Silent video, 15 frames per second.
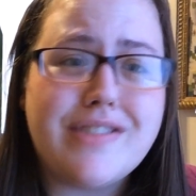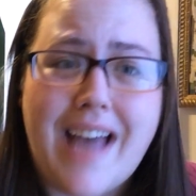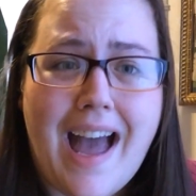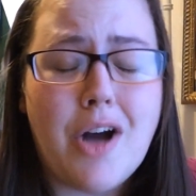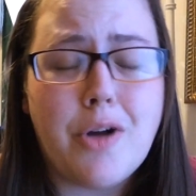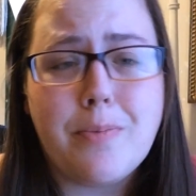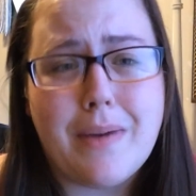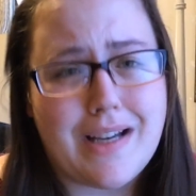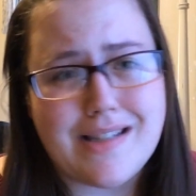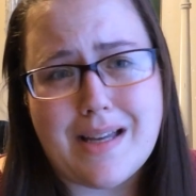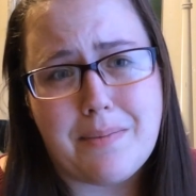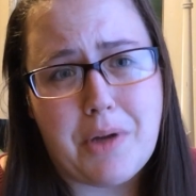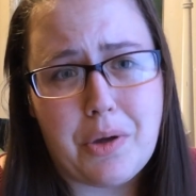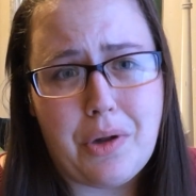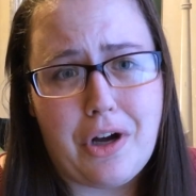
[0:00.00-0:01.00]
down because
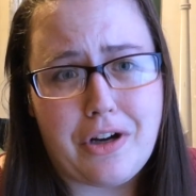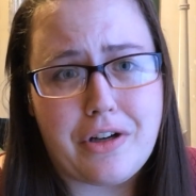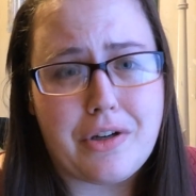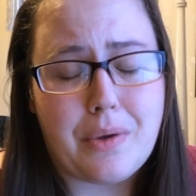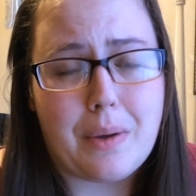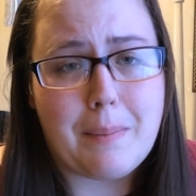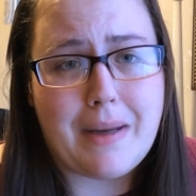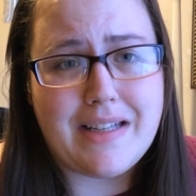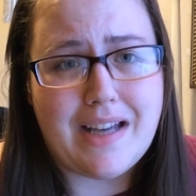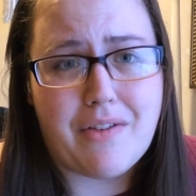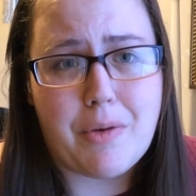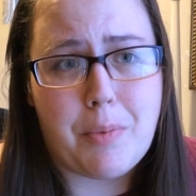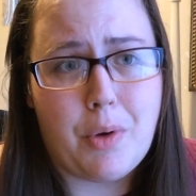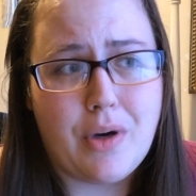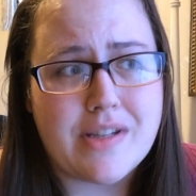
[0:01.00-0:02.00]
I'm no longer doing my debt
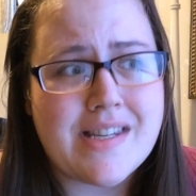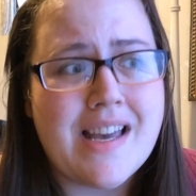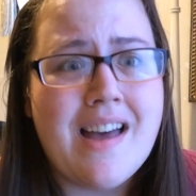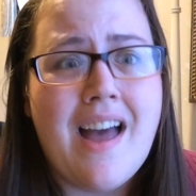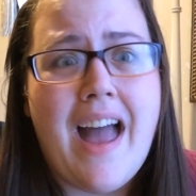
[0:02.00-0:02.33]
reports